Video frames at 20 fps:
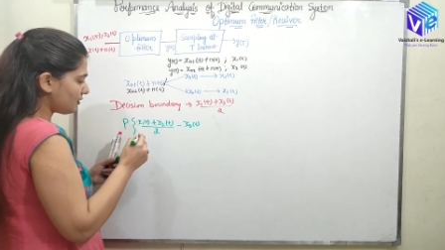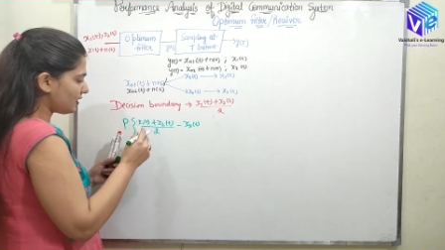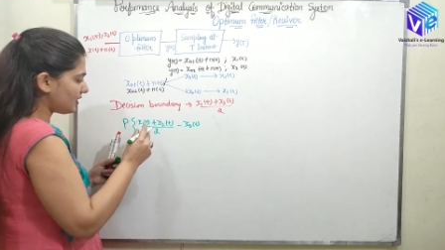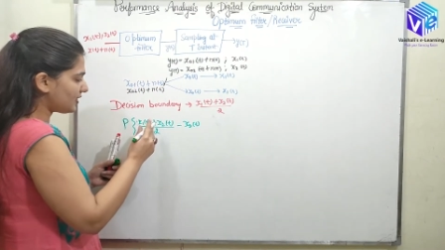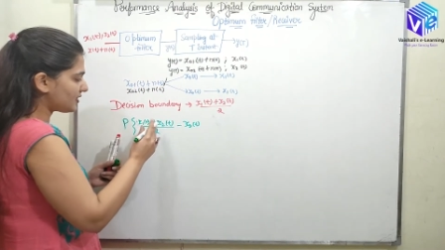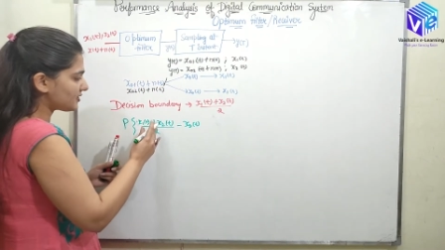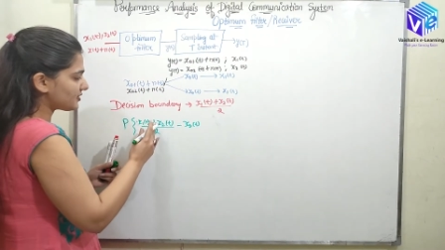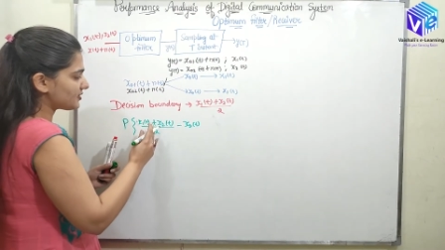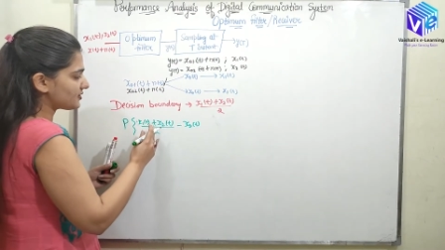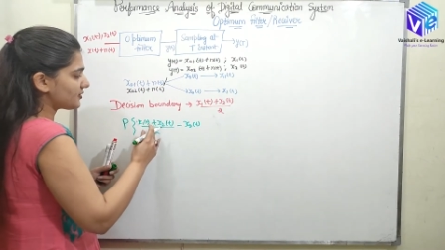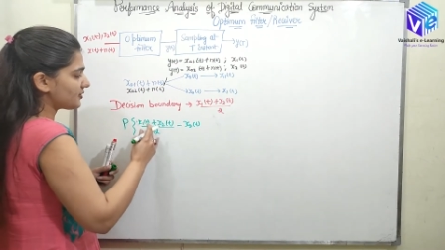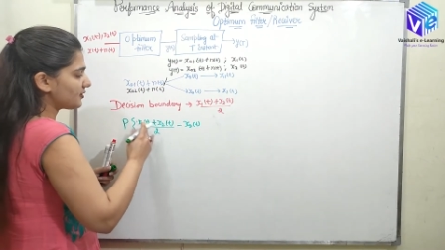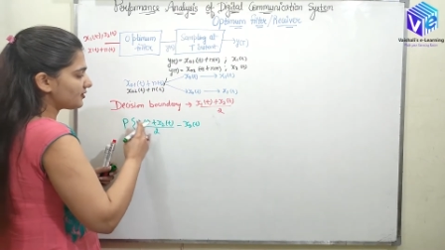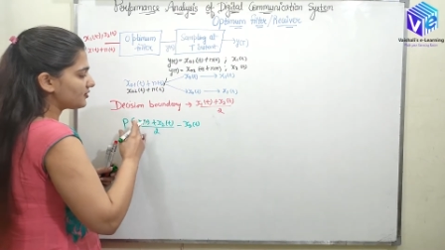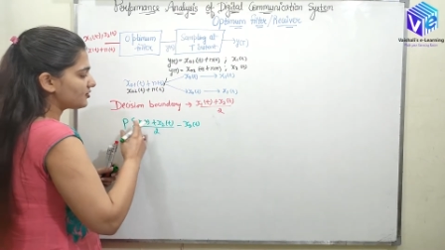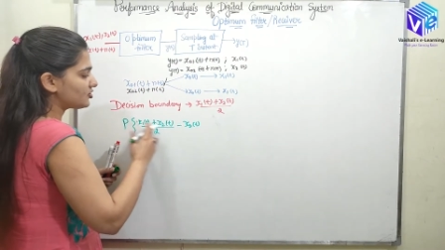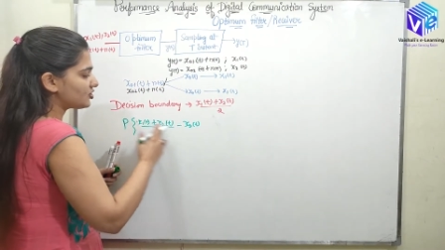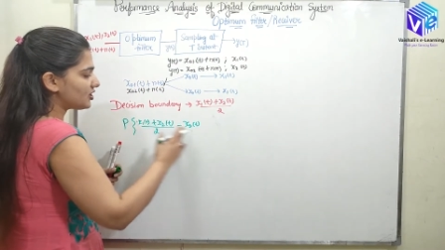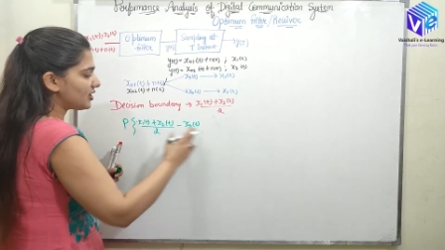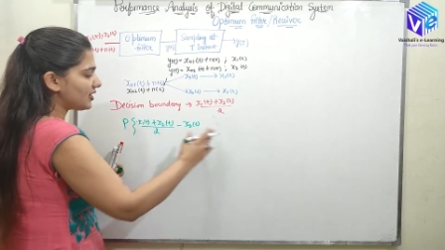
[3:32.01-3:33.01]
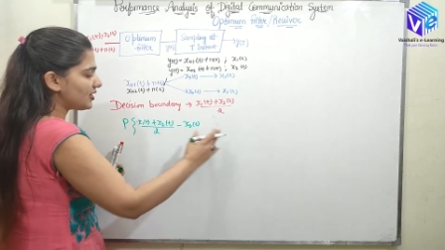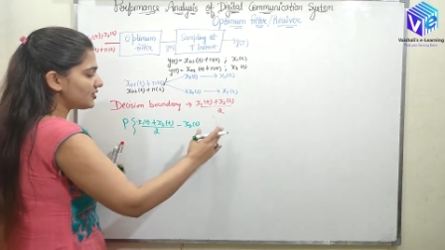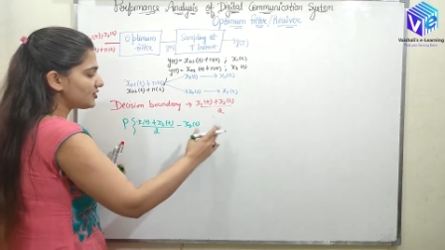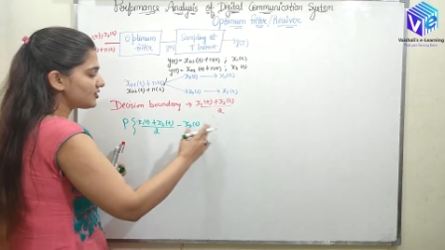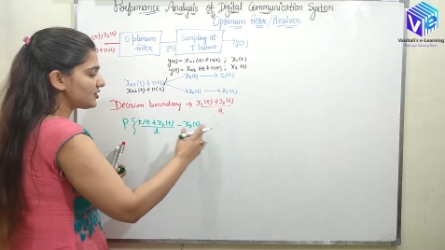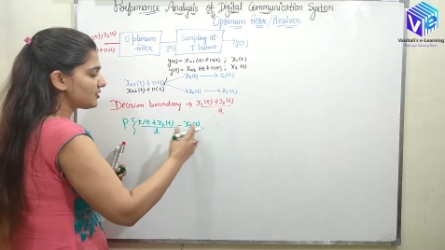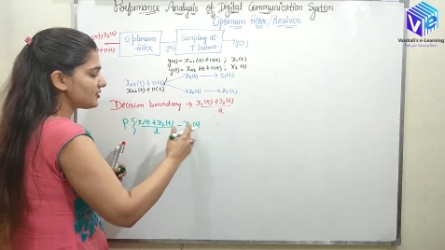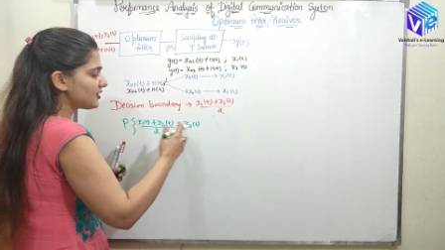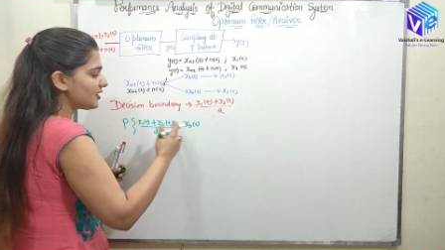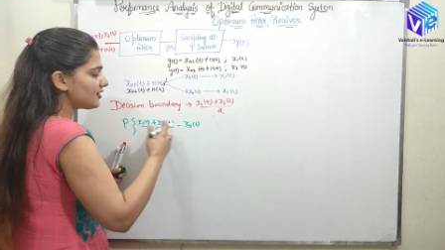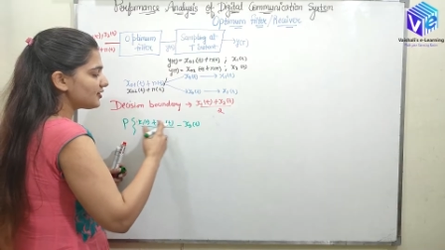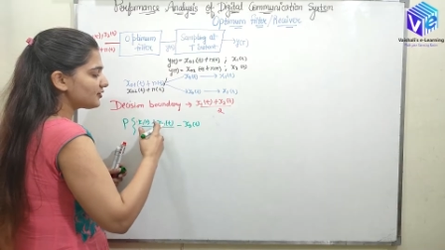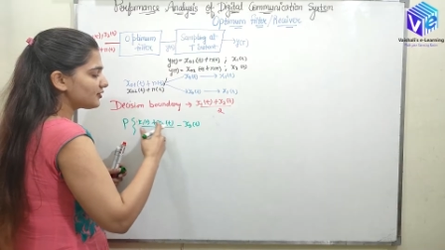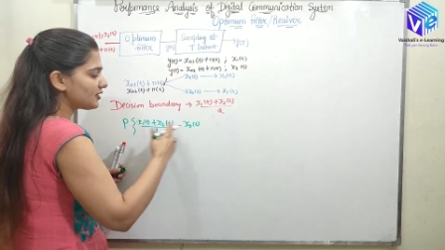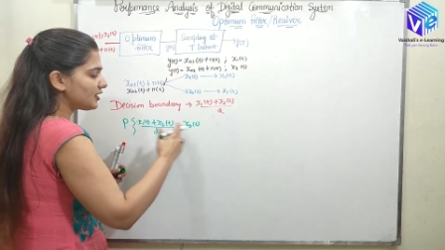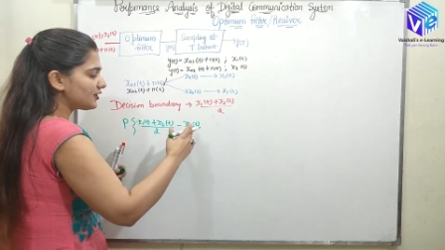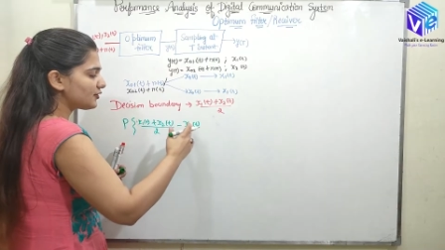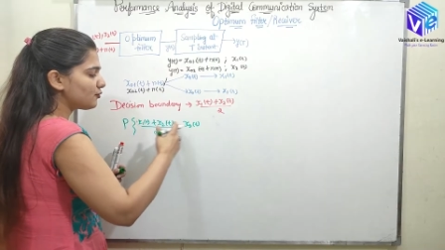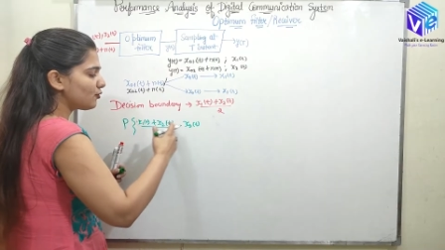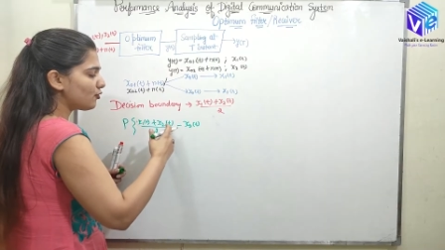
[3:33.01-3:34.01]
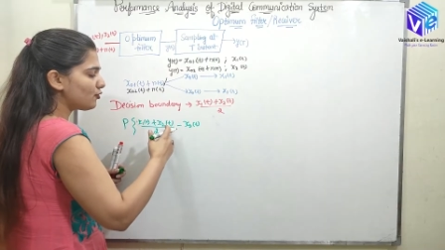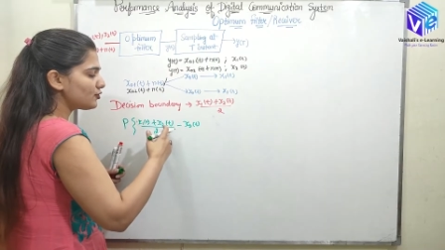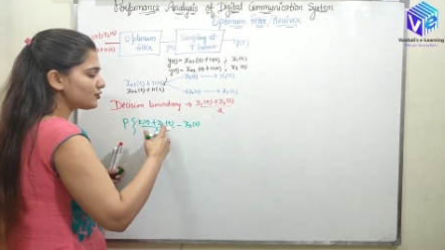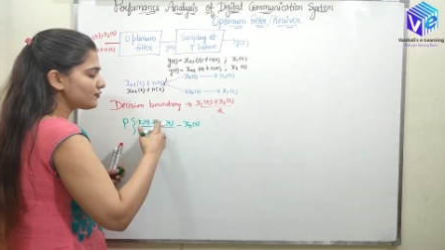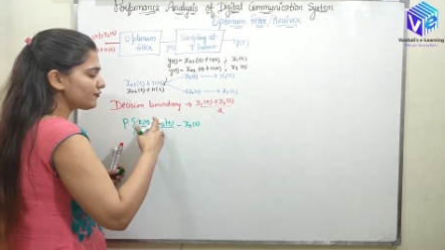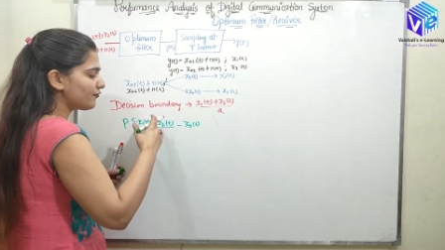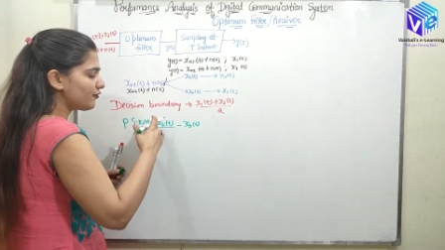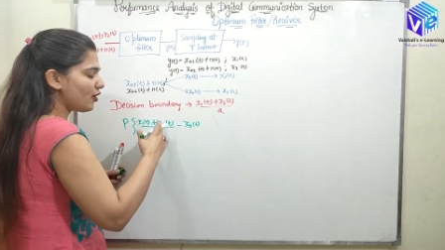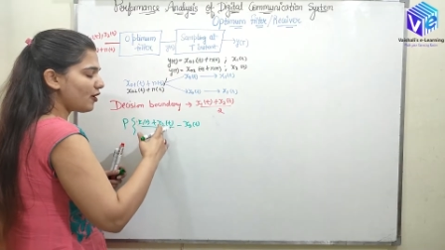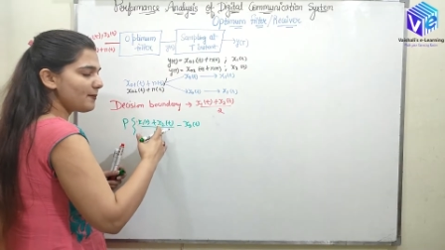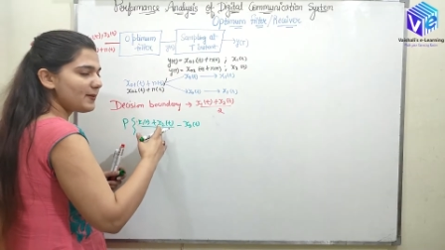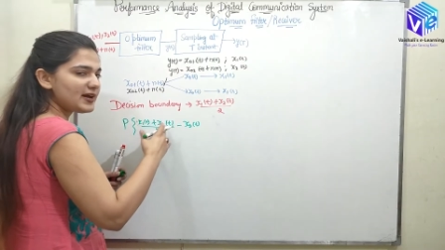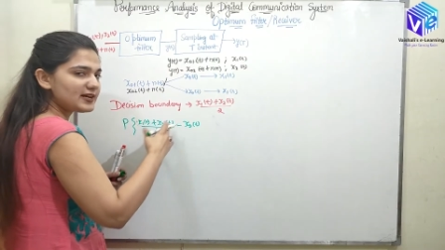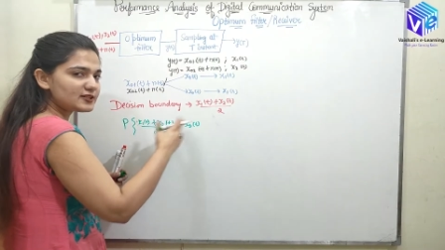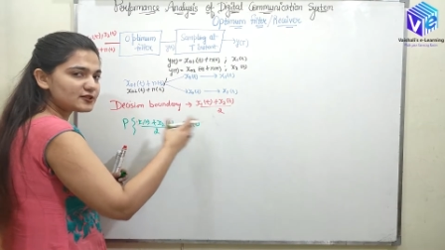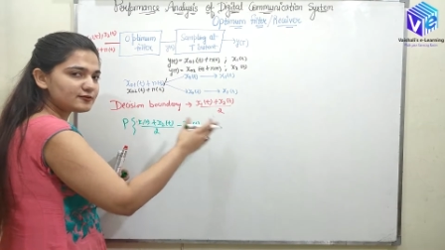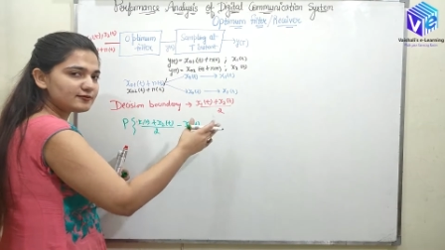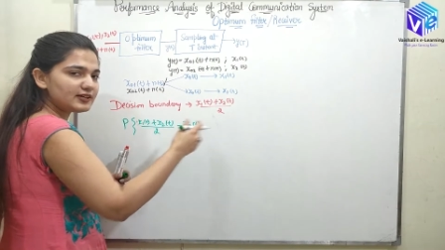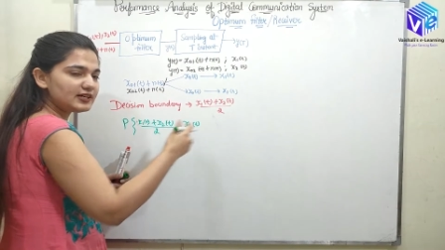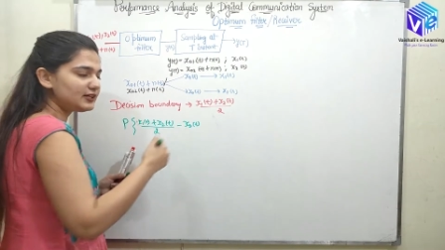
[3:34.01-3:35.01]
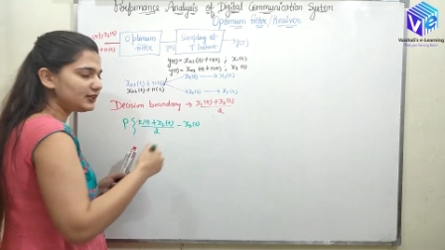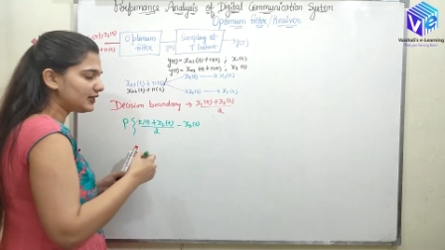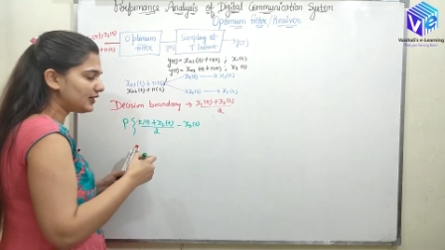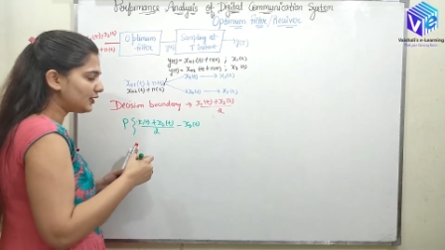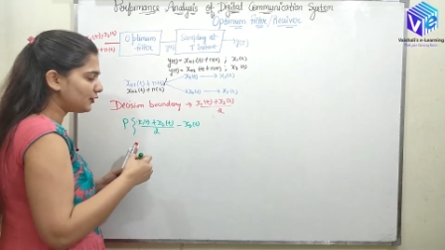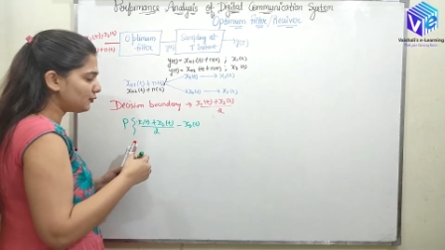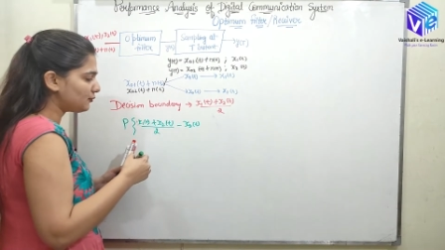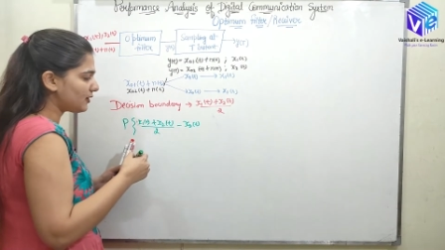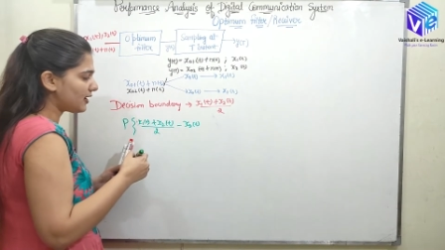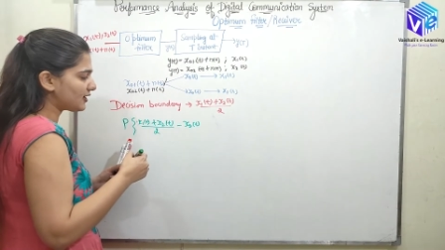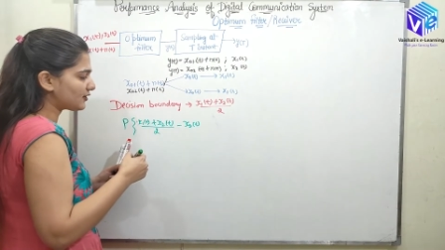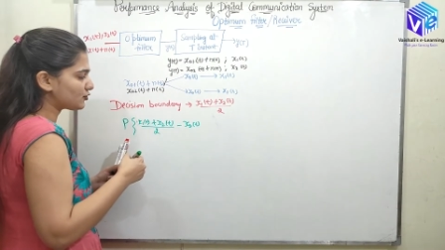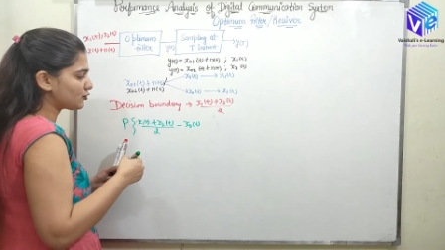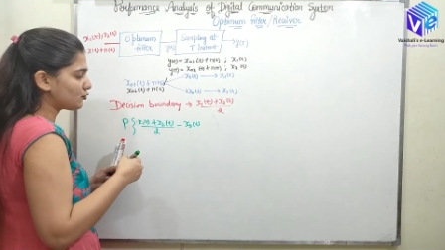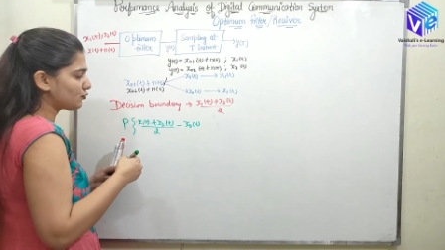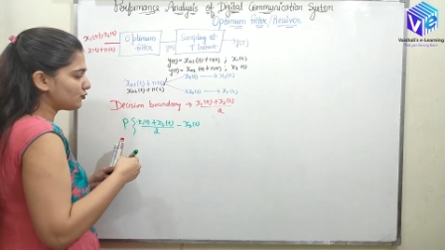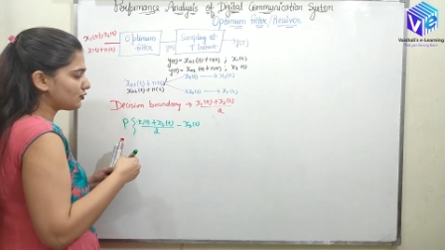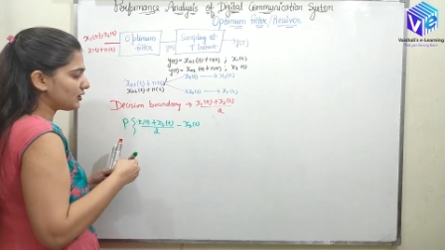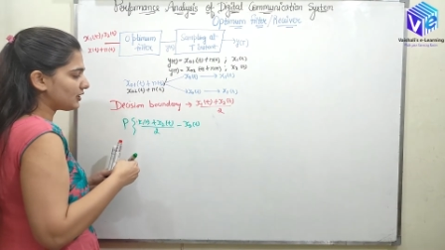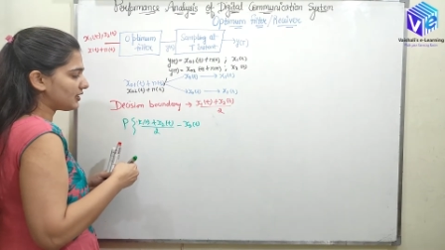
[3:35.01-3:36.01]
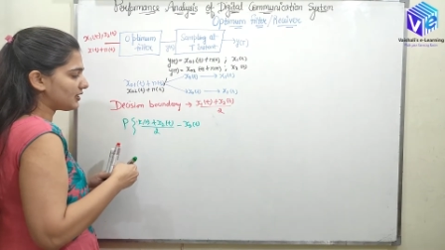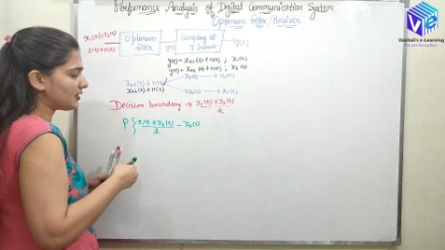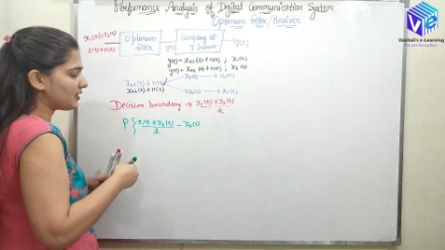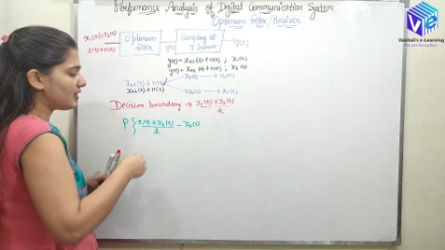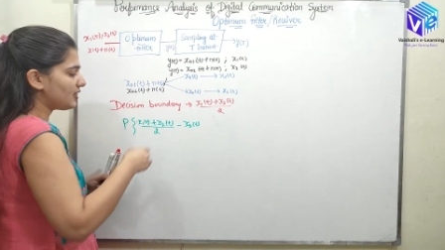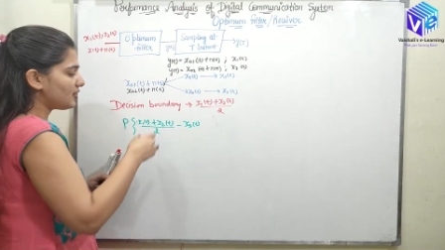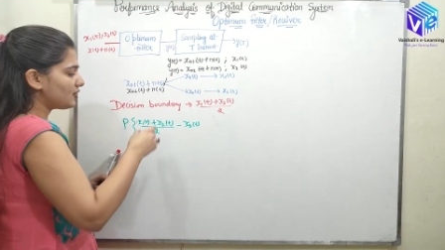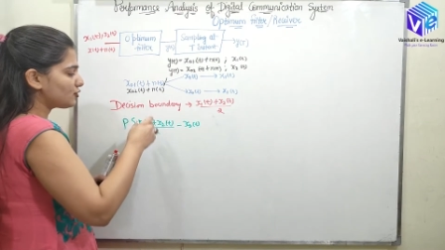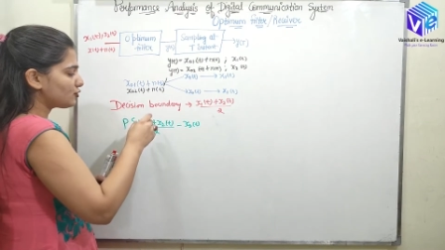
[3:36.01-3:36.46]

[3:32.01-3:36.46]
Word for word: it's changes and it goes from X one T to X two T.